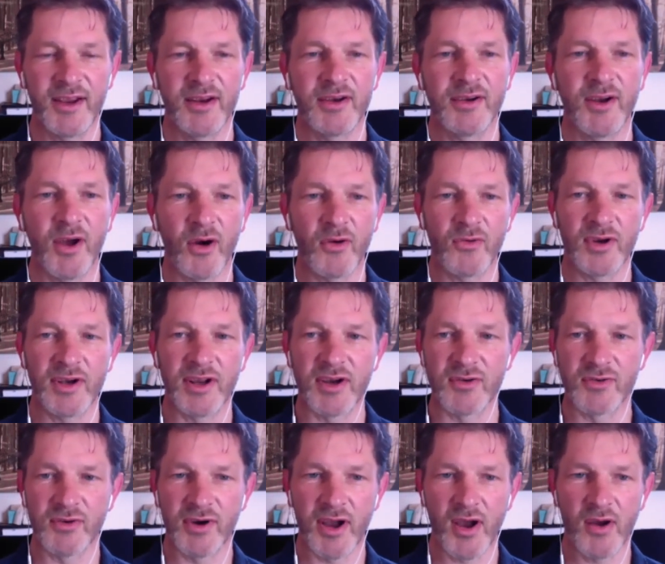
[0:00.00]
not really
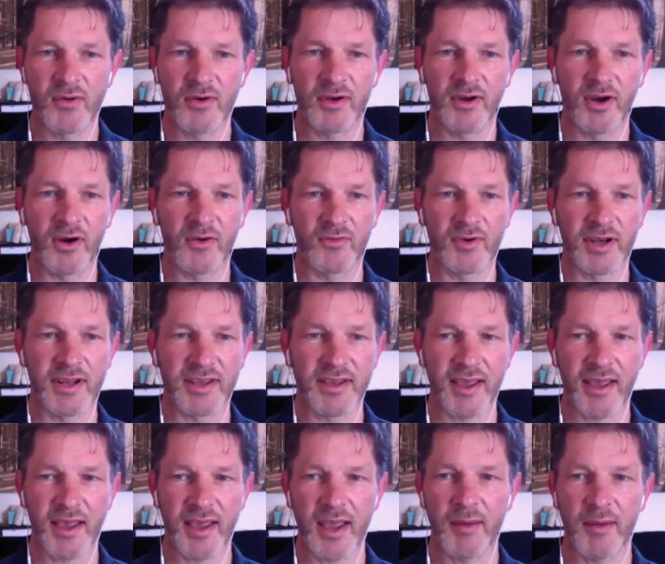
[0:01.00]
grounded, not really
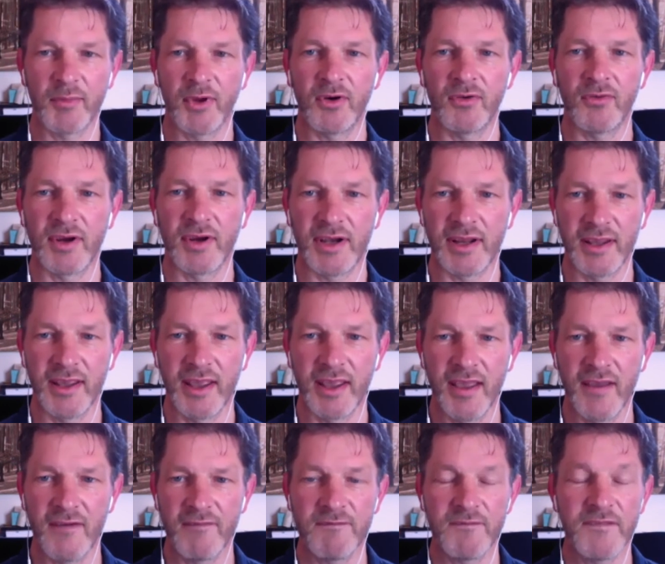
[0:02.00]
calm, not really
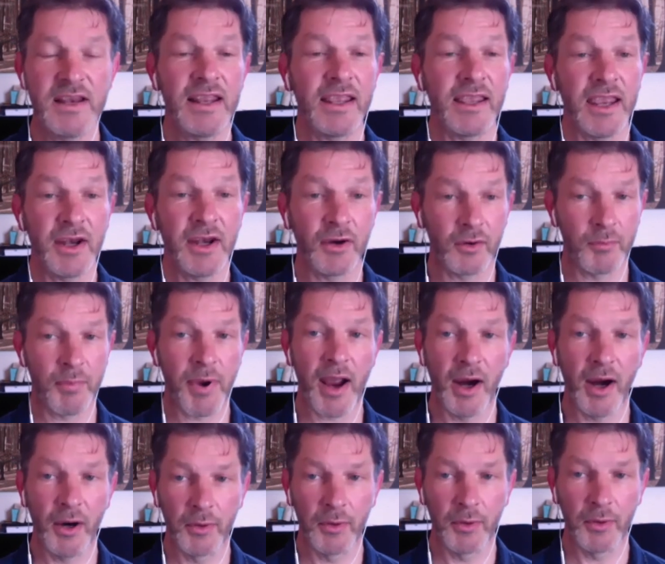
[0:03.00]
feeling in our
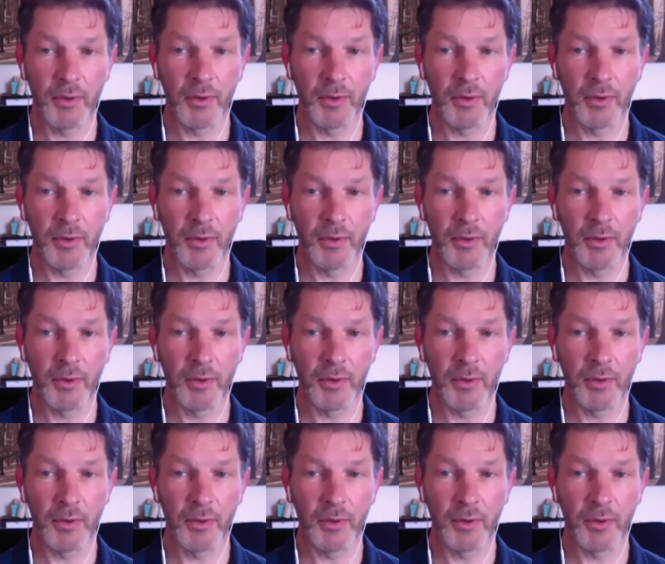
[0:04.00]
power